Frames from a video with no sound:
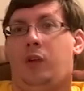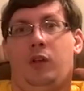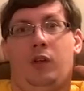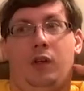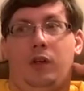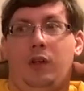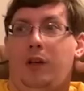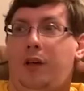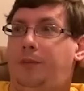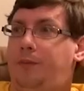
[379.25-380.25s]

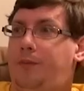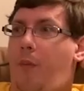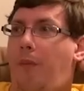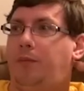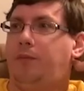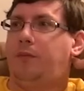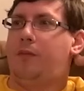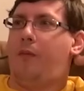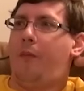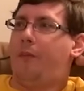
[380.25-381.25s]

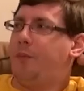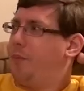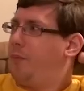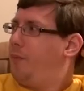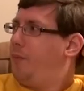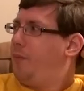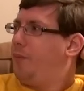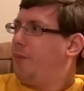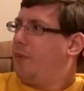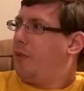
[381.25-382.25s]

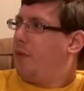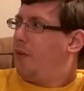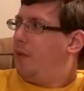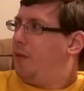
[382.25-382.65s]
This person isn't speaking.